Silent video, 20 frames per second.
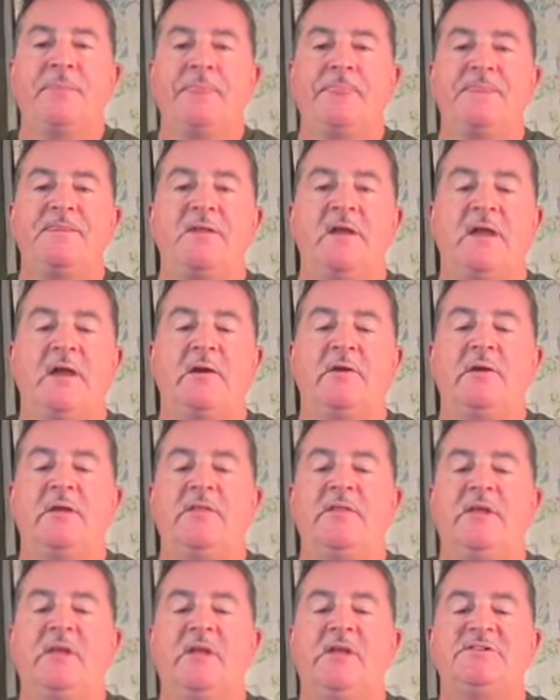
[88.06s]
the area
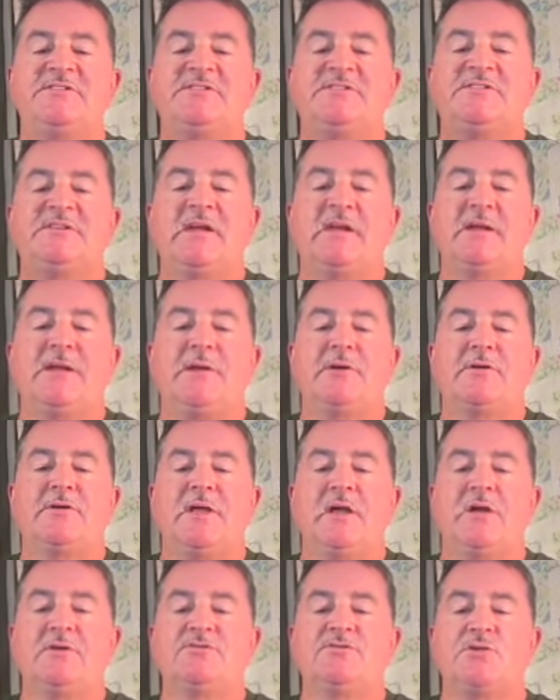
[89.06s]
that gets skinnier
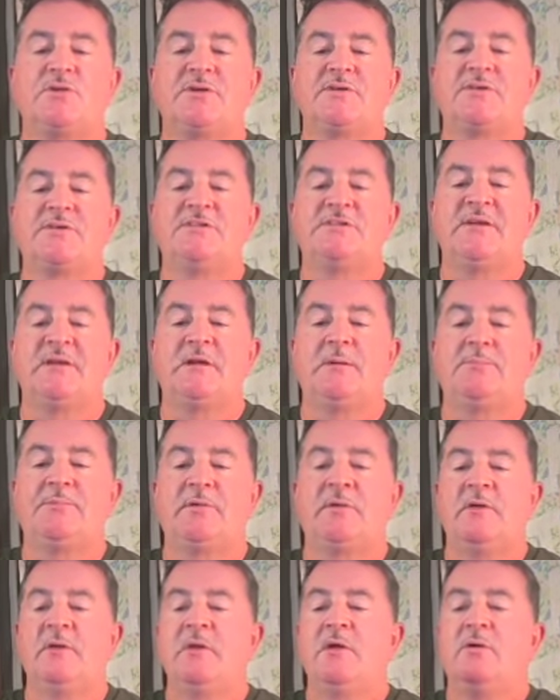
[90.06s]
down toward the tip.
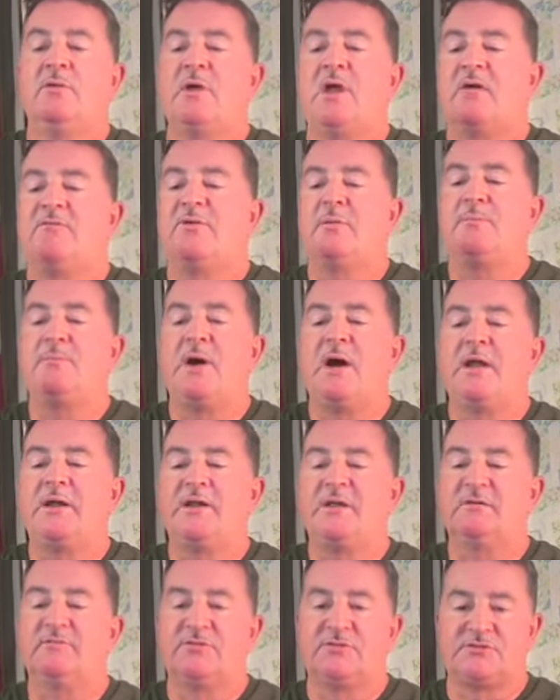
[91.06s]
We have the
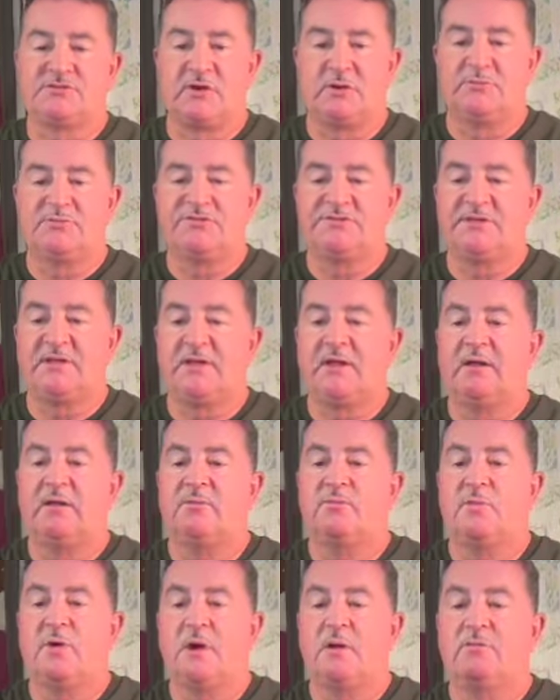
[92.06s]
body of the drumstick.
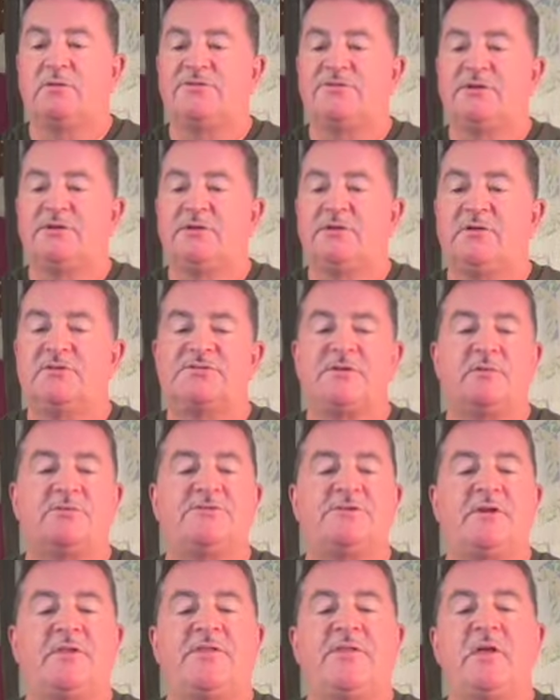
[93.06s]
What I want you to do is I want
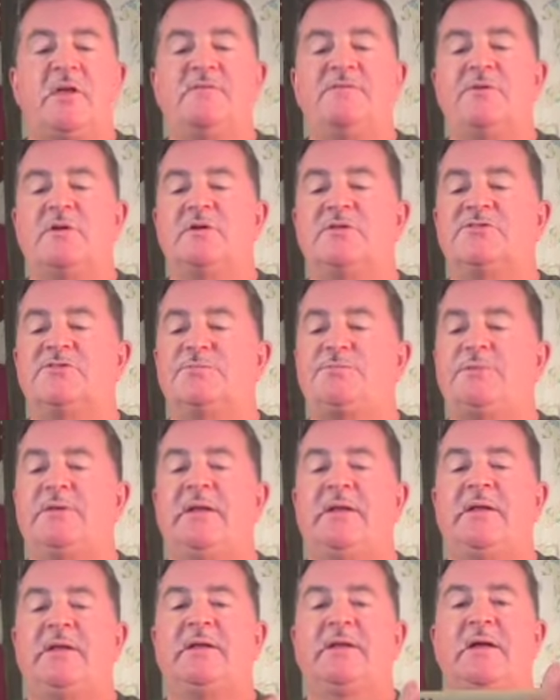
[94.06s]
you to think if you could
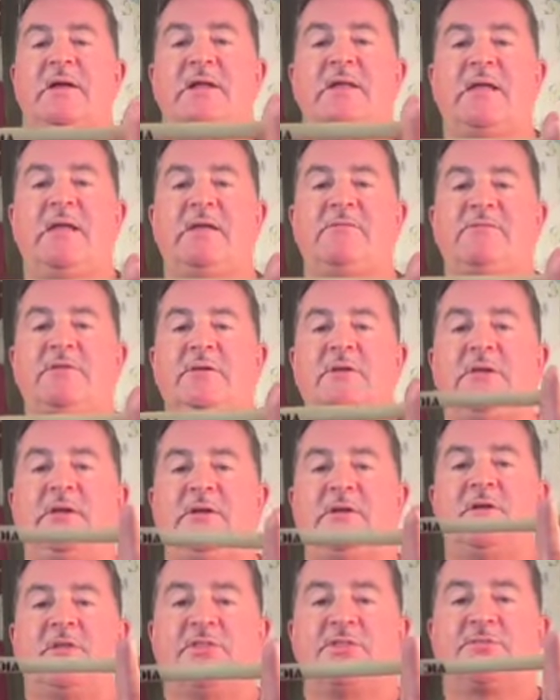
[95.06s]
split it kind of evenly
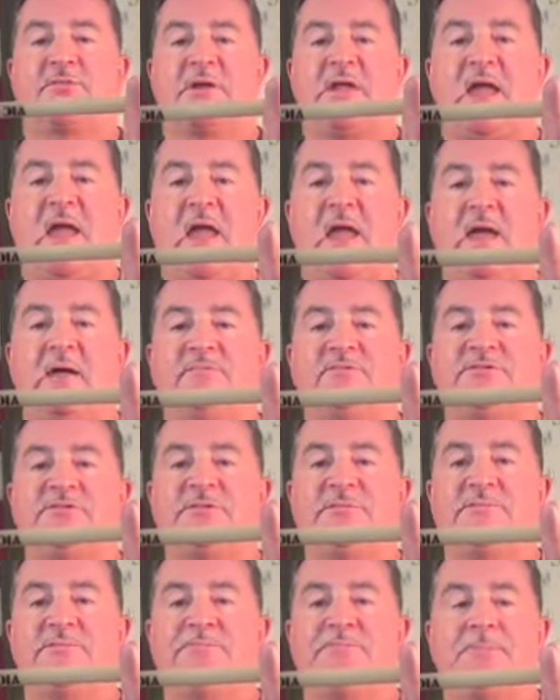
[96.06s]
into three halves.
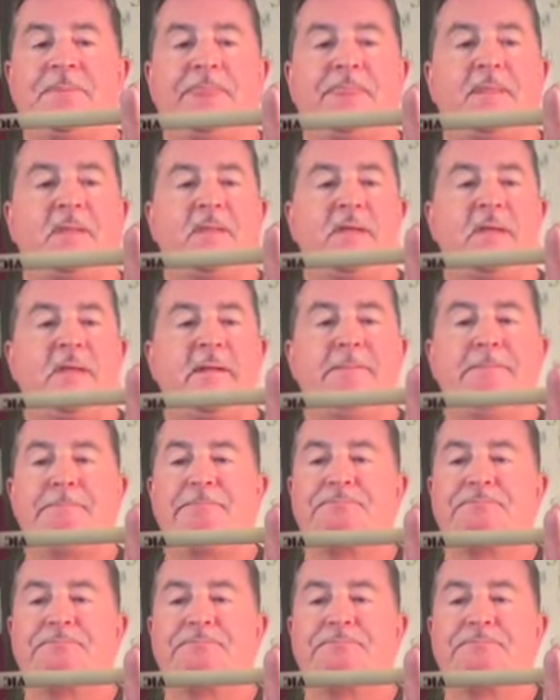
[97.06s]
Okay?